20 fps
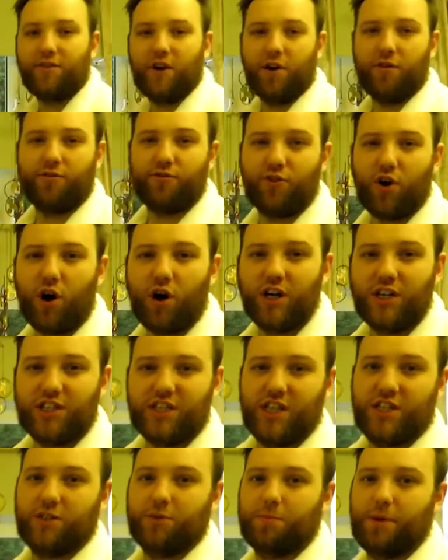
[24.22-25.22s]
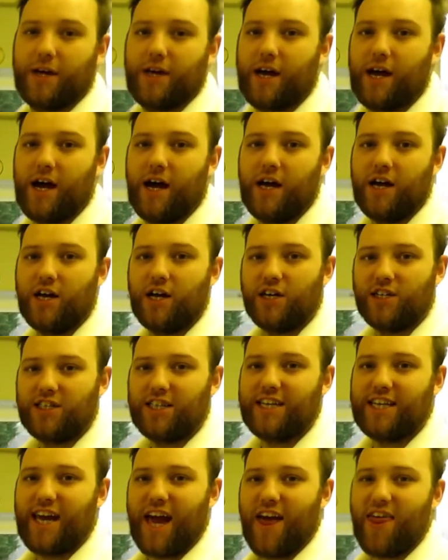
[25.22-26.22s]
got a fryer set up here. To
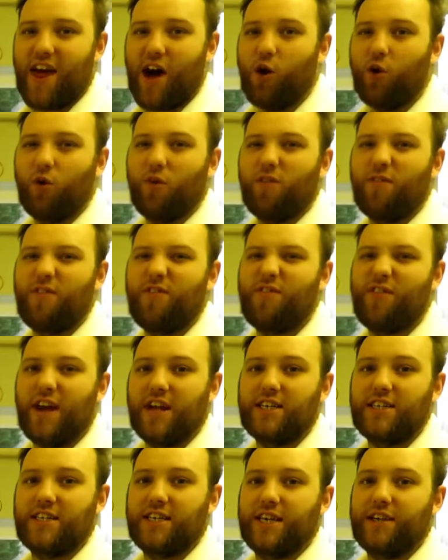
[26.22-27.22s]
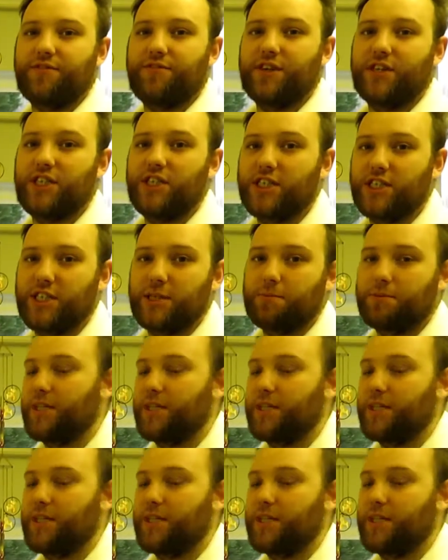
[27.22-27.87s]
get that authentic fish and chip